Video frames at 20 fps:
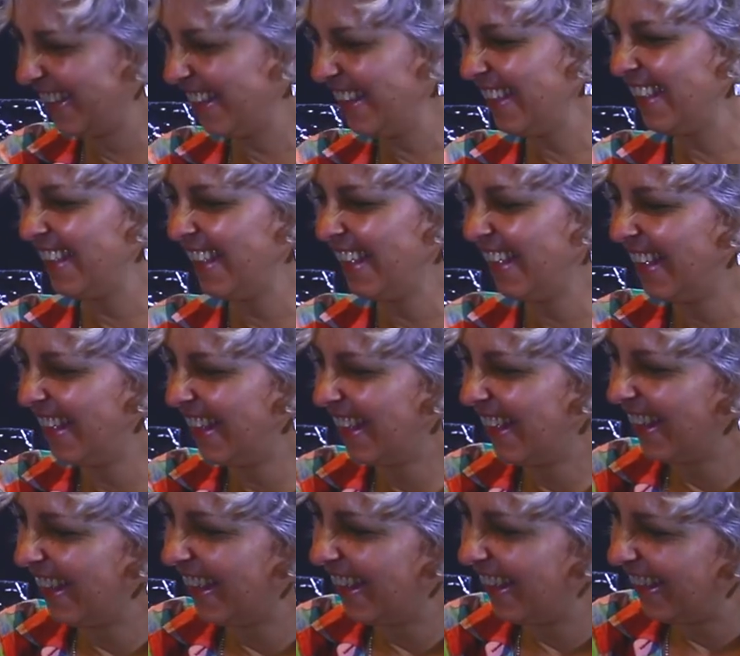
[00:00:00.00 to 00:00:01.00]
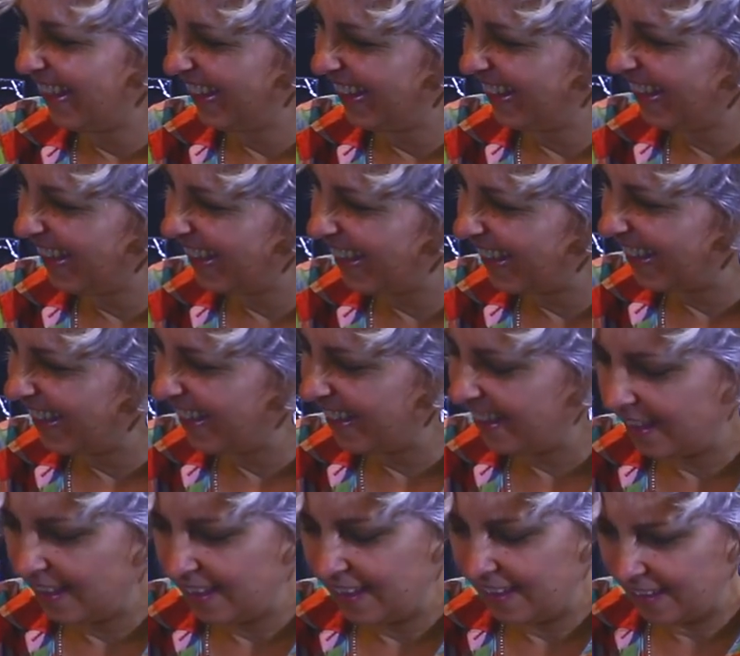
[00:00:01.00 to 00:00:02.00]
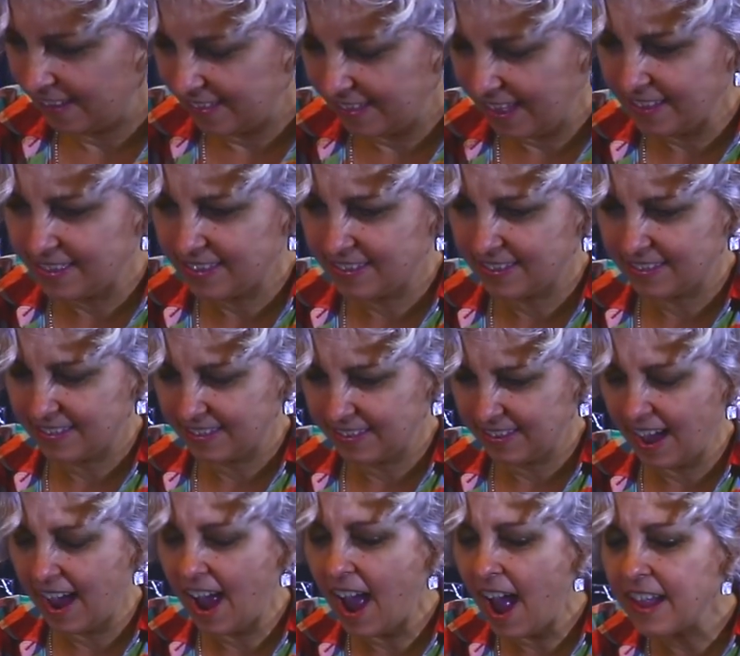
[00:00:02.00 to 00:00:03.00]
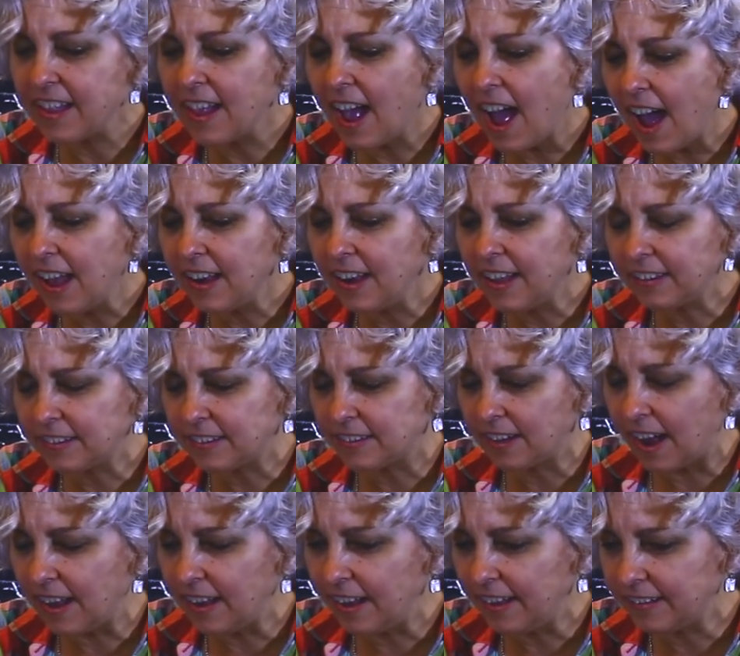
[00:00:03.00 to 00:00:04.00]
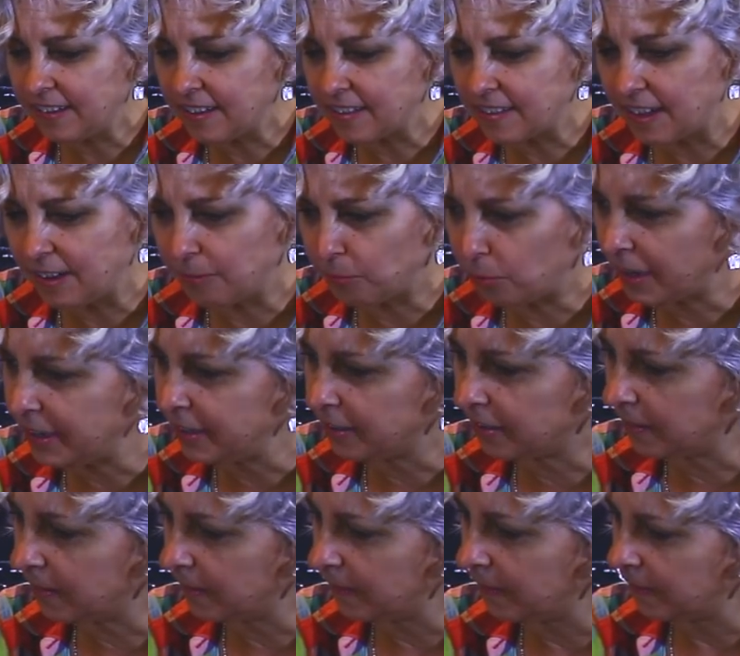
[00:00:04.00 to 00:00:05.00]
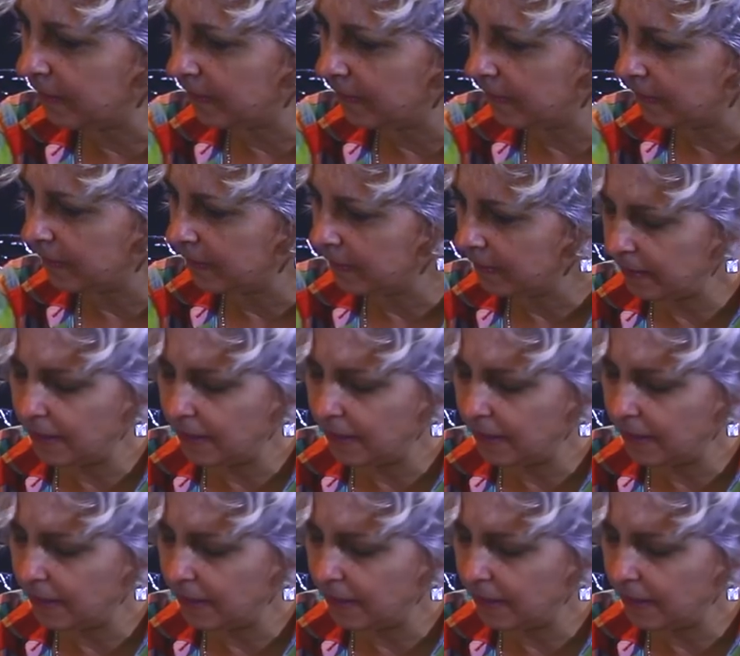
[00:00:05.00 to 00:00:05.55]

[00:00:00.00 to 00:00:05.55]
Oh, yeah. Now, you're an author, as everyone knows. I like to say writer. Writer.